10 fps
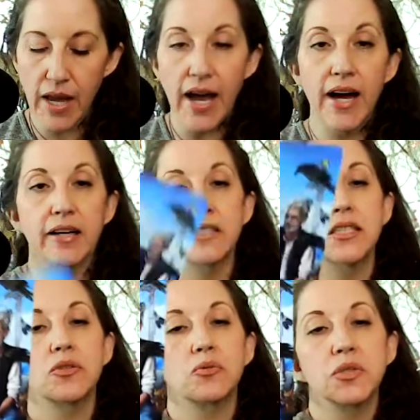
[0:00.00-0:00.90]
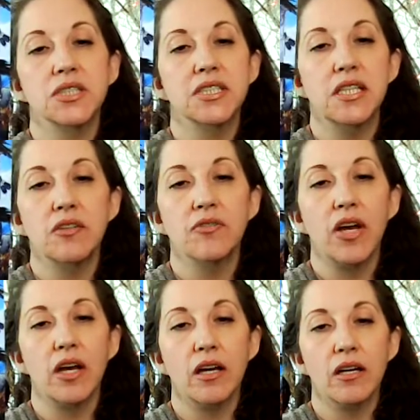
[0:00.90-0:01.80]
and
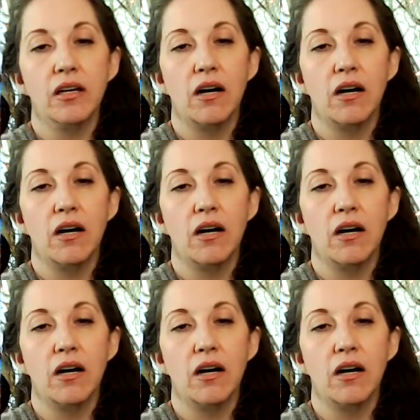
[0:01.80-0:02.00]
receiving